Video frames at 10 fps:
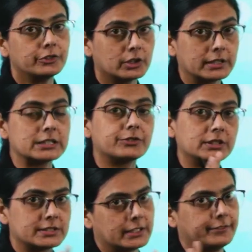for us for
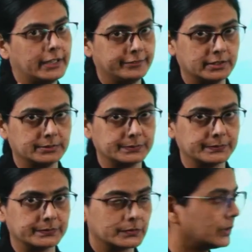the survival.
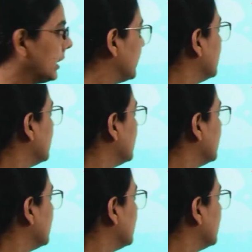Okay.